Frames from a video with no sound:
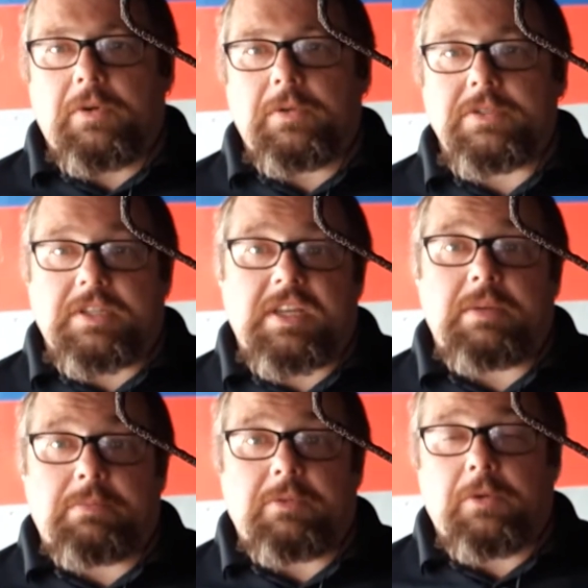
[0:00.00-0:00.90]
roads to
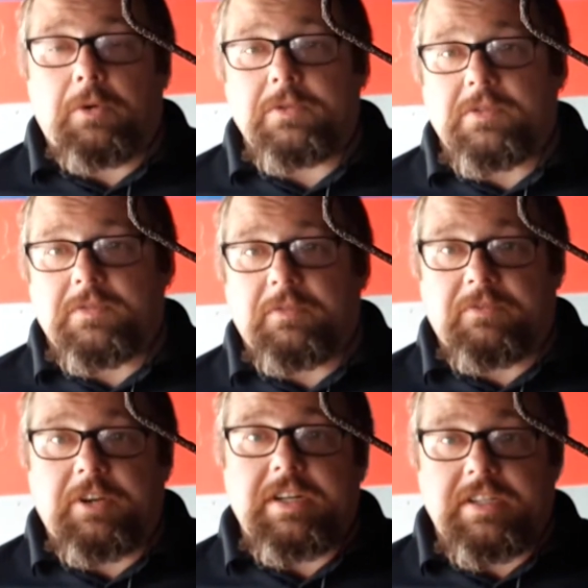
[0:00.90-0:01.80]
keep the roads from
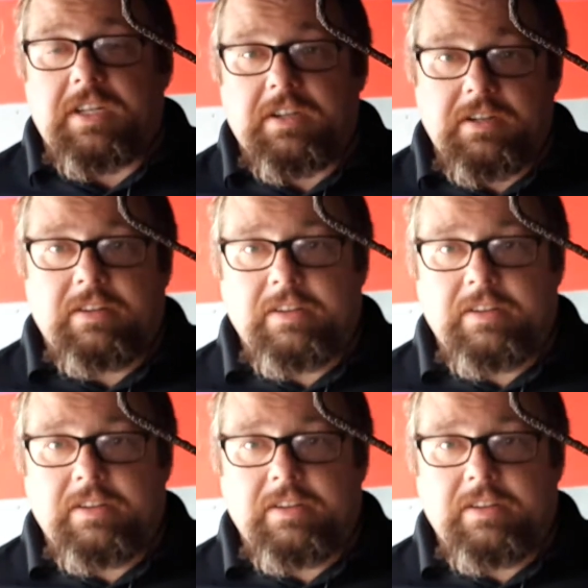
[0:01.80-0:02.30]
freezing and